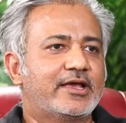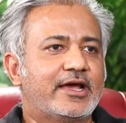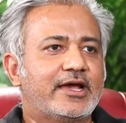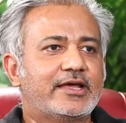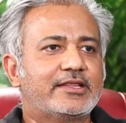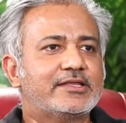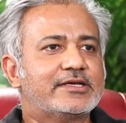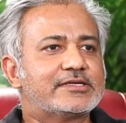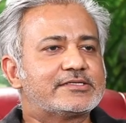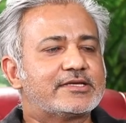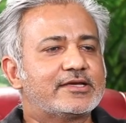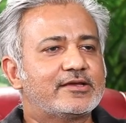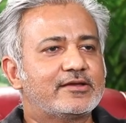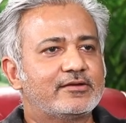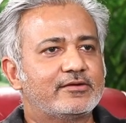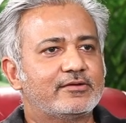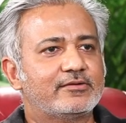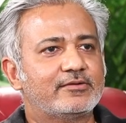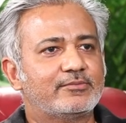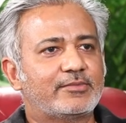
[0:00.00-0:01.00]
And they
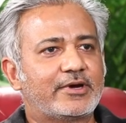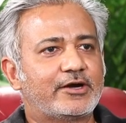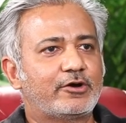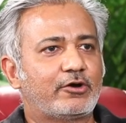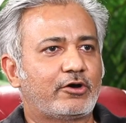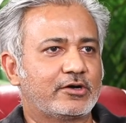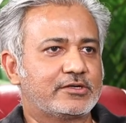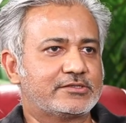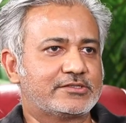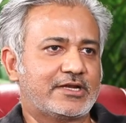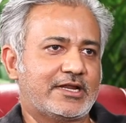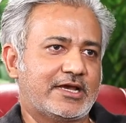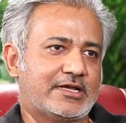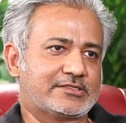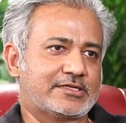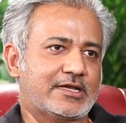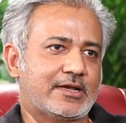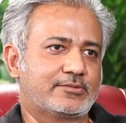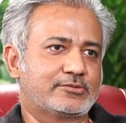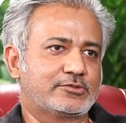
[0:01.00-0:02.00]
say, my dog is a
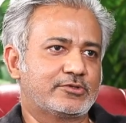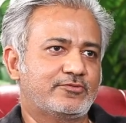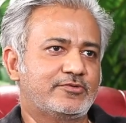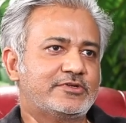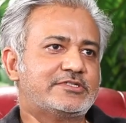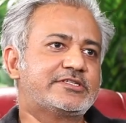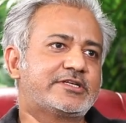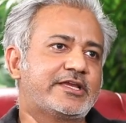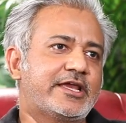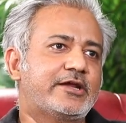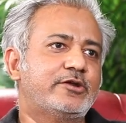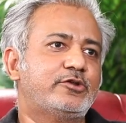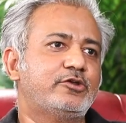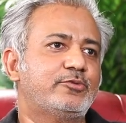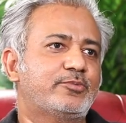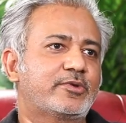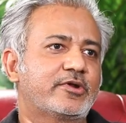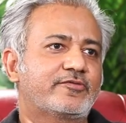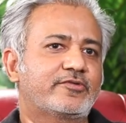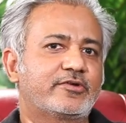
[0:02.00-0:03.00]
Lhasa Apso, so which cake do
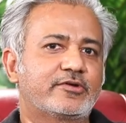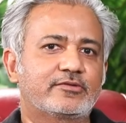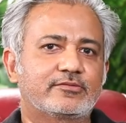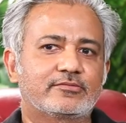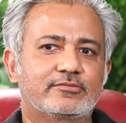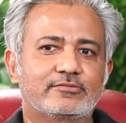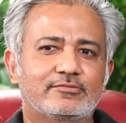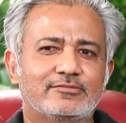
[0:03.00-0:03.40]
you prefer?